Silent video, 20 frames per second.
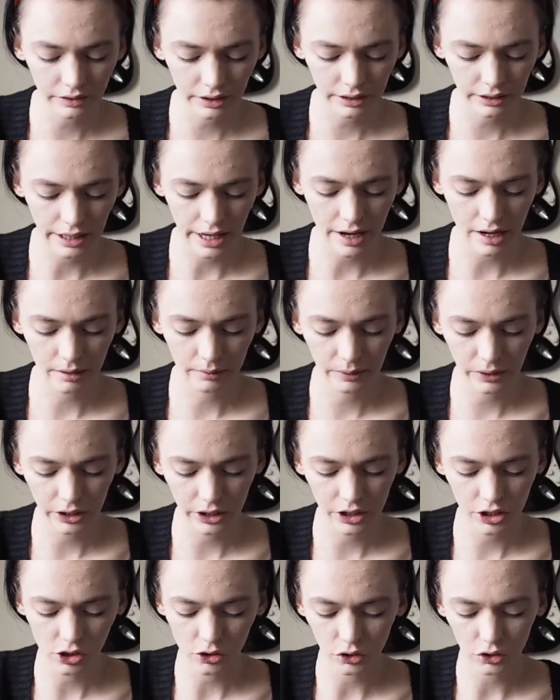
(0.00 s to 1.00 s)
done that, I'm going to
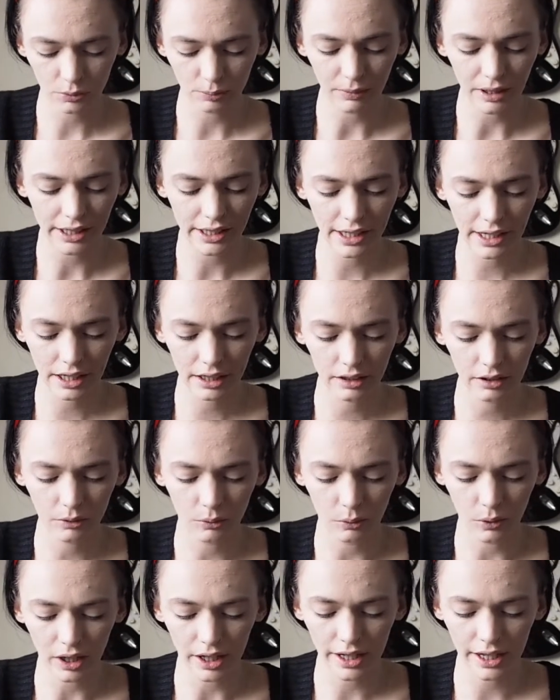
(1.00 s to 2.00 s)
use my
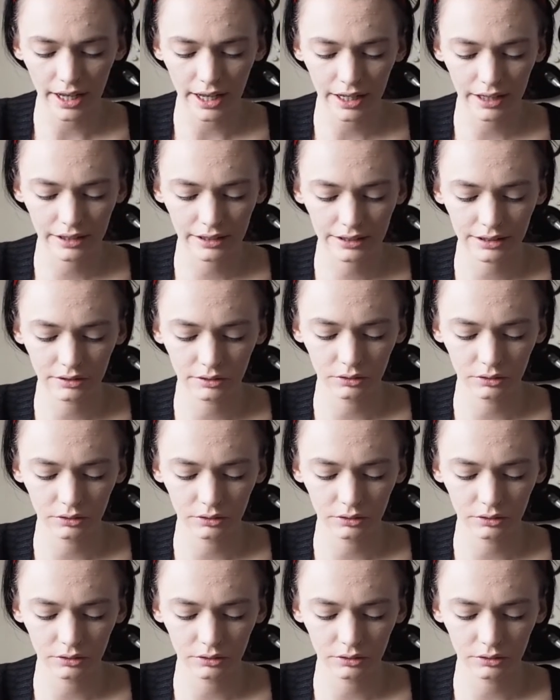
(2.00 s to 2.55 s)
NYX